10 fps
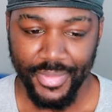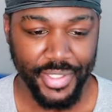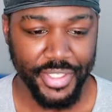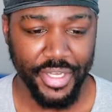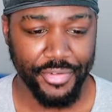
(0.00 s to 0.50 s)

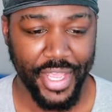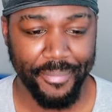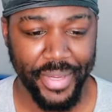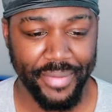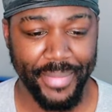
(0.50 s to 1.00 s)
you know, they've
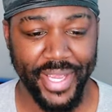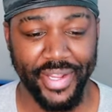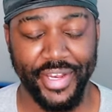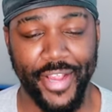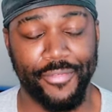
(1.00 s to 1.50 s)
been making a
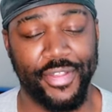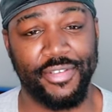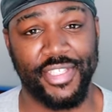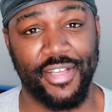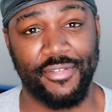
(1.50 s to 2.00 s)
name for
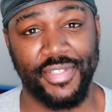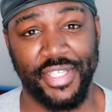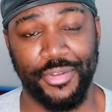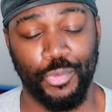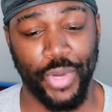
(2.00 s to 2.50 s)
themselves in
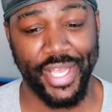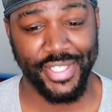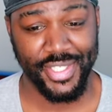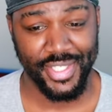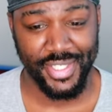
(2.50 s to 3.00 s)
the
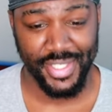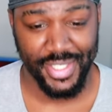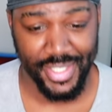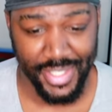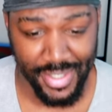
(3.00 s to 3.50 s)
West,
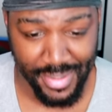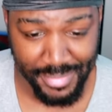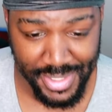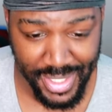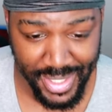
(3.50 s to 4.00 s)
you know what I'm
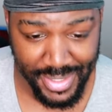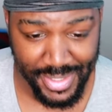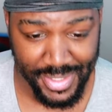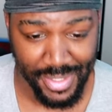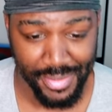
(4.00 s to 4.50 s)
saying?
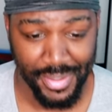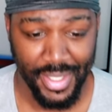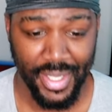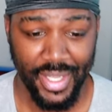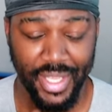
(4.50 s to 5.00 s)
So,
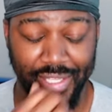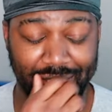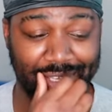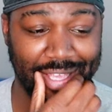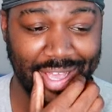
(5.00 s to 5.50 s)

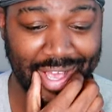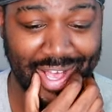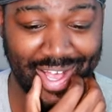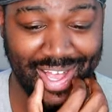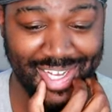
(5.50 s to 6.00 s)

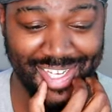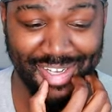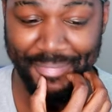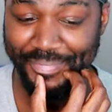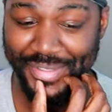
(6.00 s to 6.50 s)
yeah,
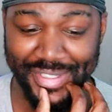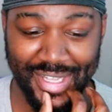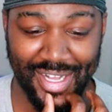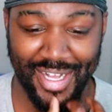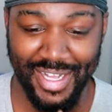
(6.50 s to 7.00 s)
um,
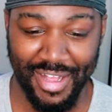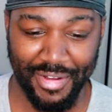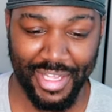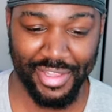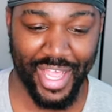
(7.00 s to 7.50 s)
a, a,
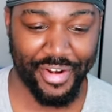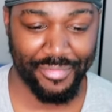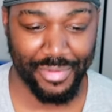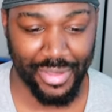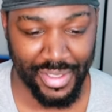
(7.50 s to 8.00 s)
a, lot
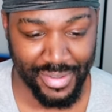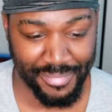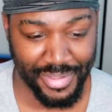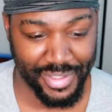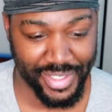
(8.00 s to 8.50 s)
of
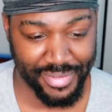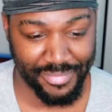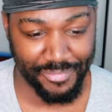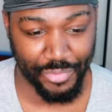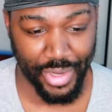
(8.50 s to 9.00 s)
um, good
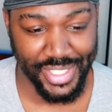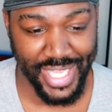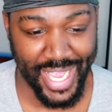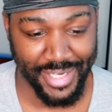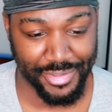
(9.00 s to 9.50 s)
voice
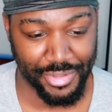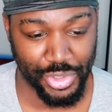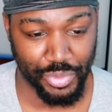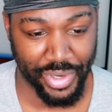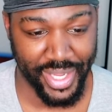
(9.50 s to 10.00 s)

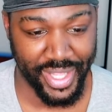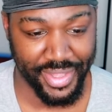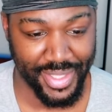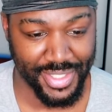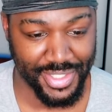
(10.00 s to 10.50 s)
actors were in
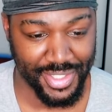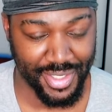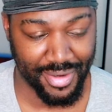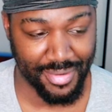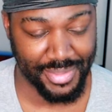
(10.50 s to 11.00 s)
this, you
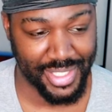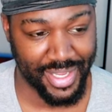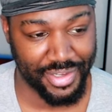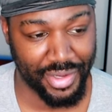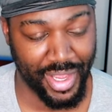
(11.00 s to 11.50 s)
know what I'm
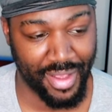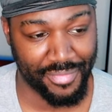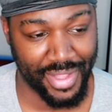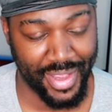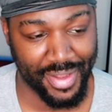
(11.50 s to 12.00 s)
saying? You have
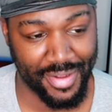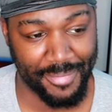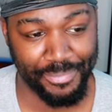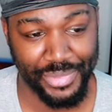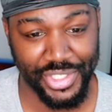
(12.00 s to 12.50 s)
like
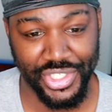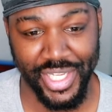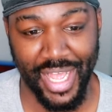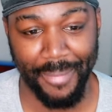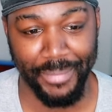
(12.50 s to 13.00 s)
um,
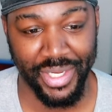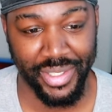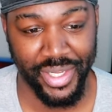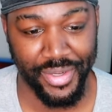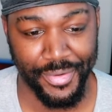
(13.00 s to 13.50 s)
Scott
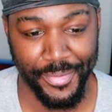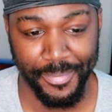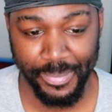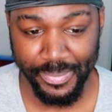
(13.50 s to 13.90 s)
McNeill